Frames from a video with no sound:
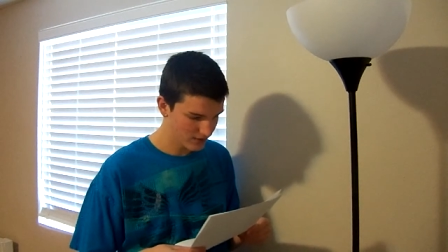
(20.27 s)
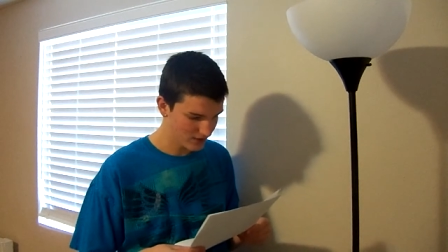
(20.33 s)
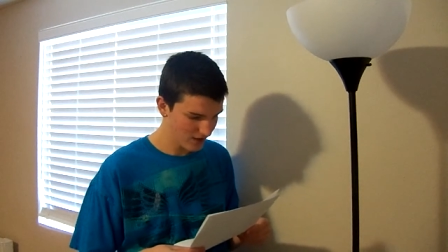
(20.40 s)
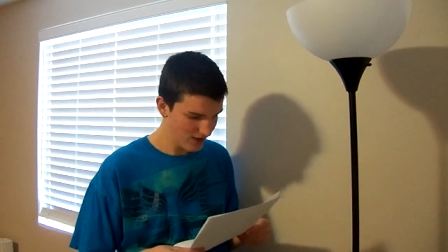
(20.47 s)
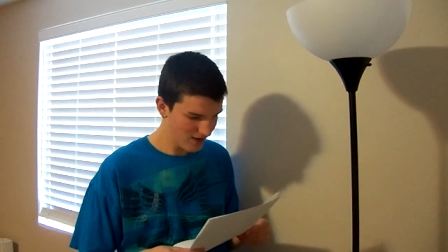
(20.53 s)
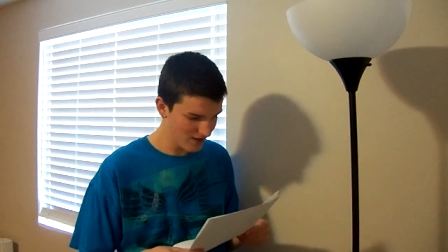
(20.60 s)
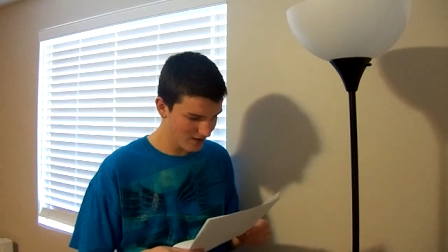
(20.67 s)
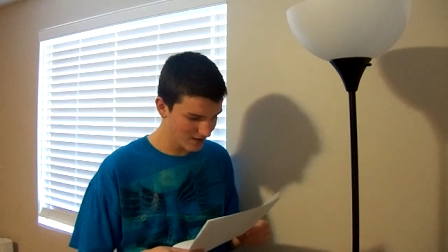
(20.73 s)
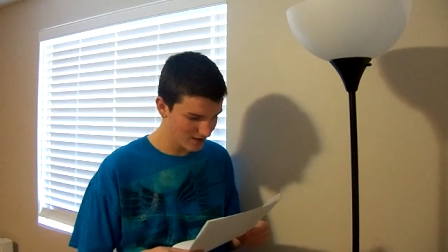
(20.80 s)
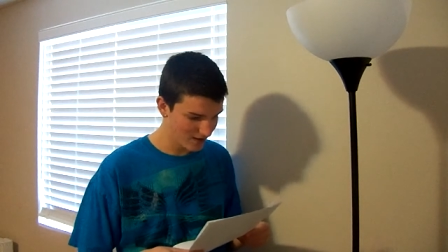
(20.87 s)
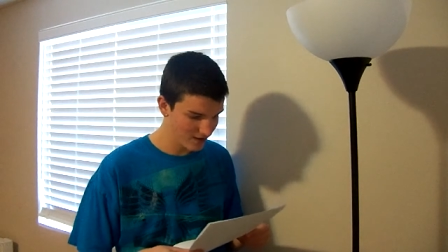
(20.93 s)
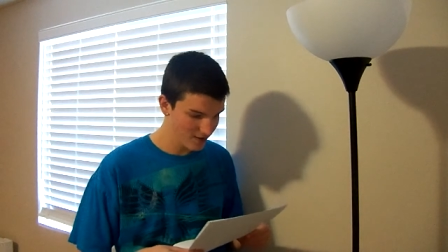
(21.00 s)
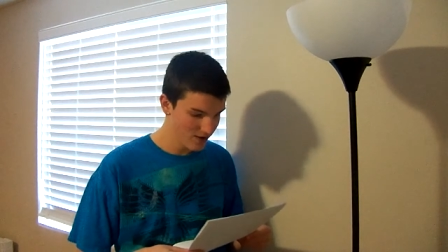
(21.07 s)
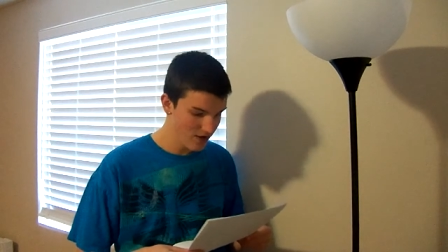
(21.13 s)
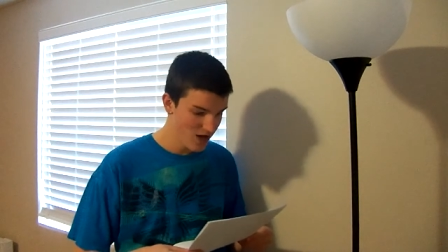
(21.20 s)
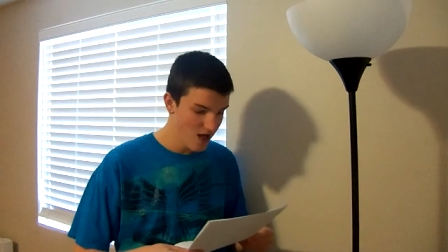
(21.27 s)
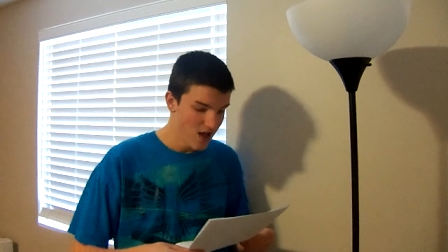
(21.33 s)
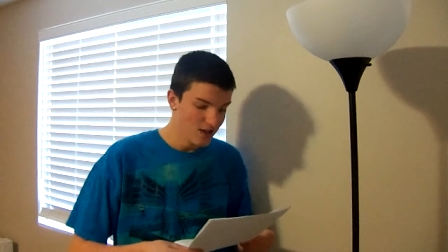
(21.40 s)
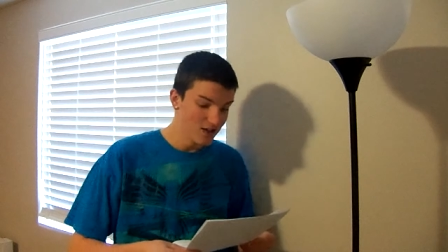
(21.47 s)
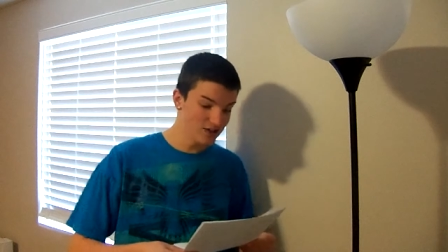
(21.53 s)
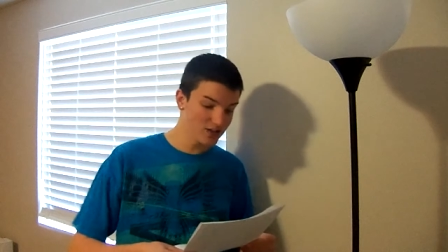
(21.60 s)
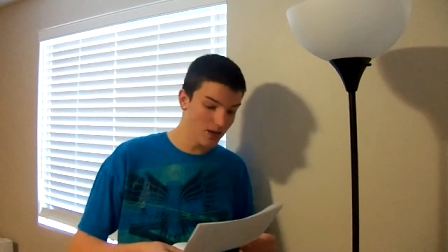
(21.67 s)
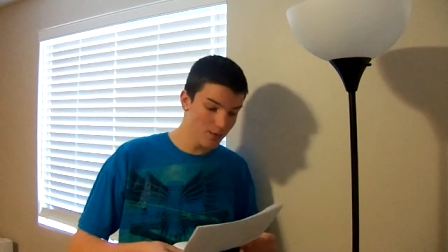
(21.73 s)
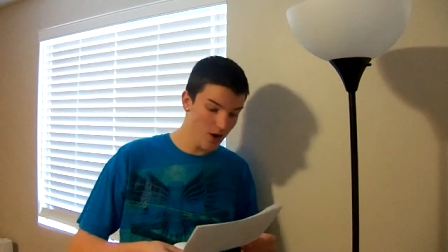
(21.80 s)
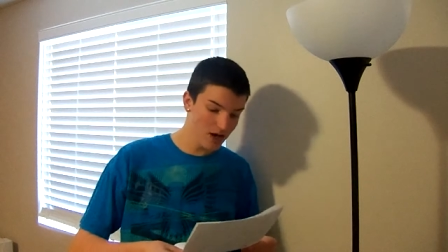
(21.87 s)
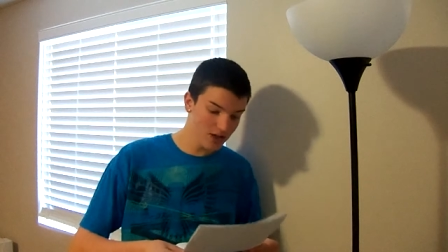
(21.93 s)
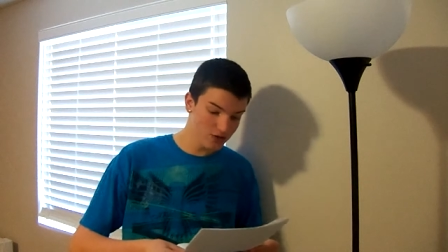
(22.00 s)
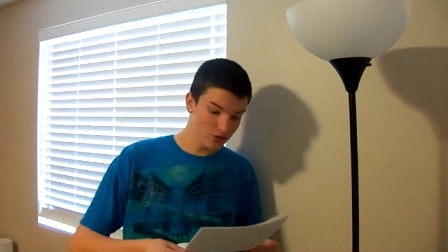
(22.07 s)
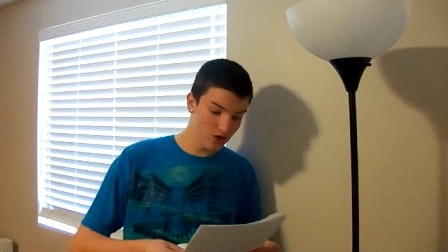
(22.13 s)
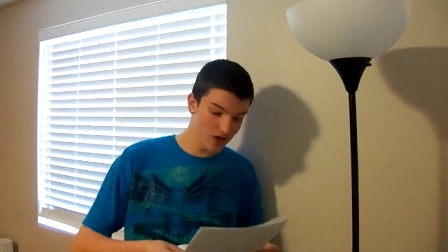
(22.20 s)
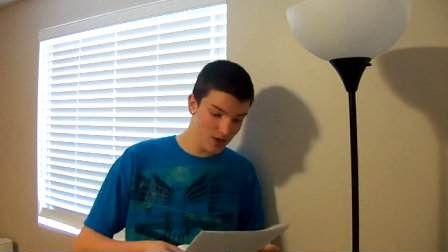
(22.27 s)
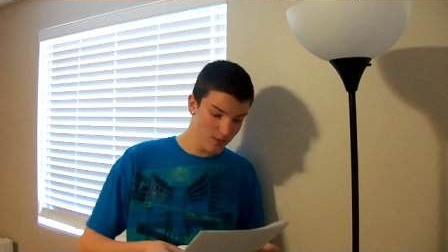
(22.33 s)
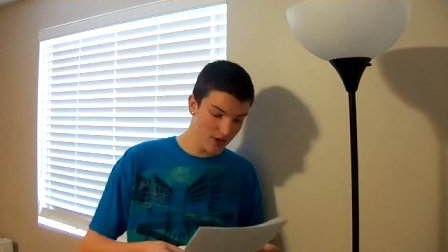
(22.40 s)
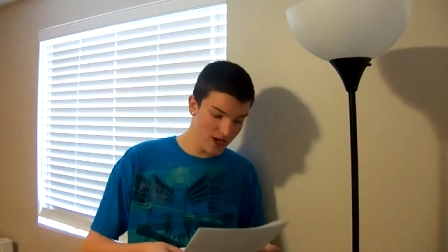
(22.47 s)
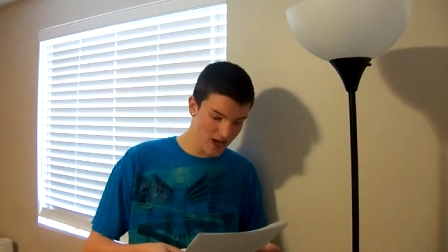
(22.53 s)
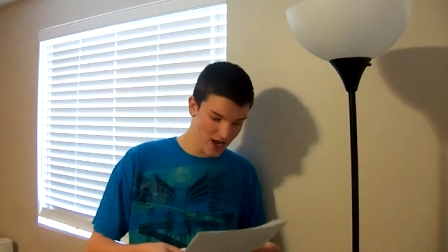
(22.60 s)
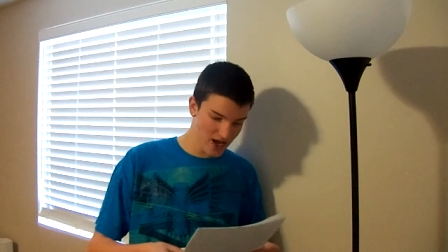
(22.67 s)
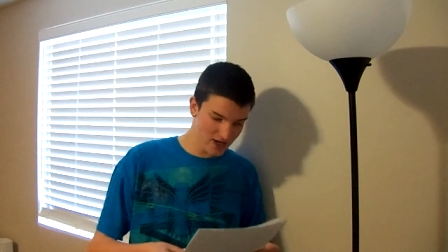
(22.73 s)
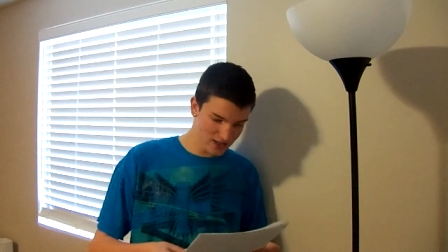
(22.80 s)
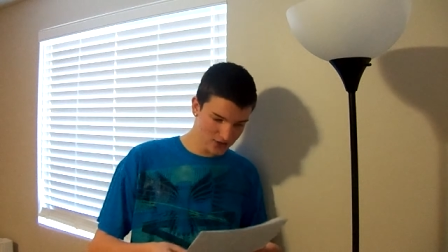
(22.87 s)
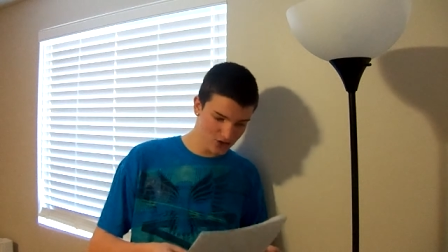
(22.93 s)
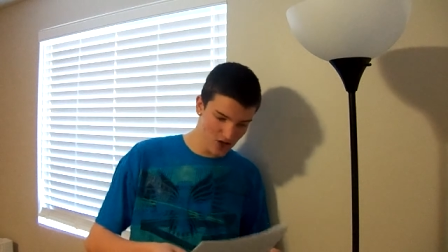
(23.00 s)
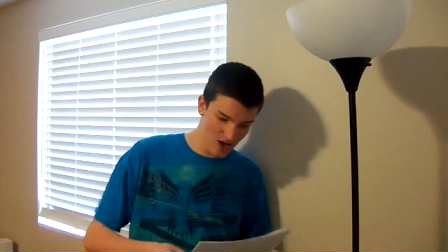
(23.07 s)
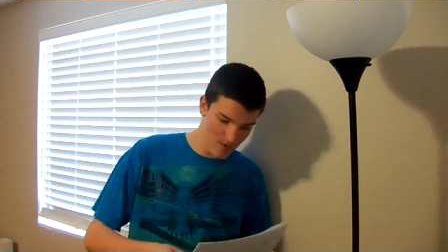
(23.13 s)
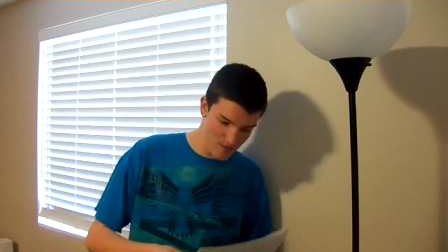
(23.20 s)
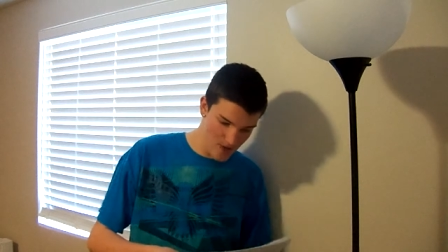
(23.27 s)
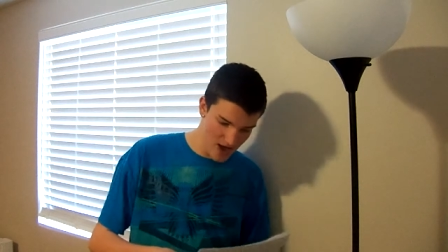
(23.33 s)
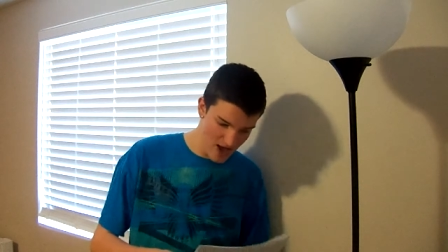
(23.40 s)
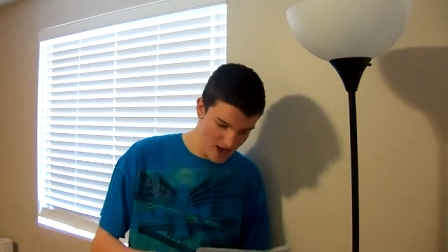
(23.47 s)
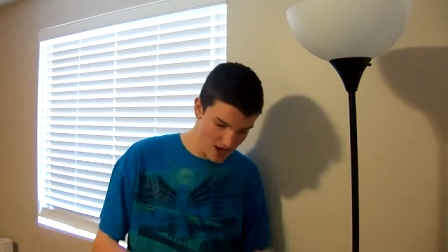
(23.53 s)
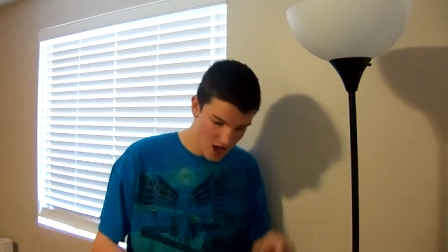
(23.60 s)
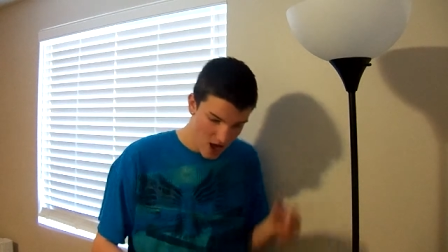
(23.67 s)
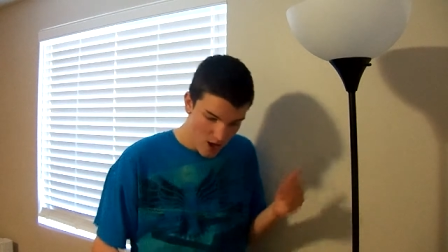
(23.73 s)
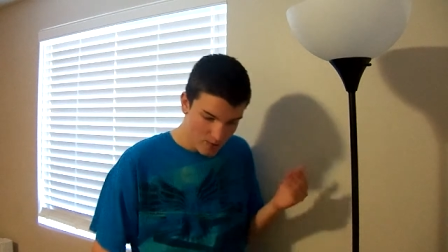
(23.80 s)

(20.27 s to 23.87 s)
God. Yes, I'm rockin' Jordan, but it ain't a Jordan, man.